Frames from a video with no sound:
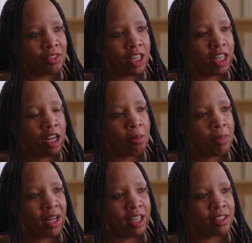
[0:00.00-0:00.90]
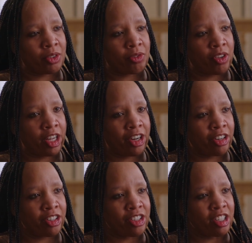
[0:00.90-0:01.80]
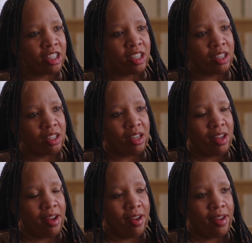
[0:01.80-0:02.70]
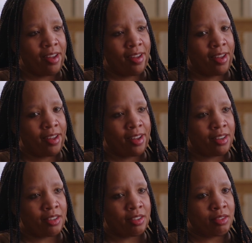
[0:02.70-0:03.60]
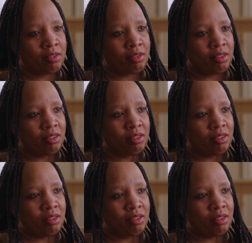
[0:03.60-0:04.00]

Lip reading: and it caught my house on fire. And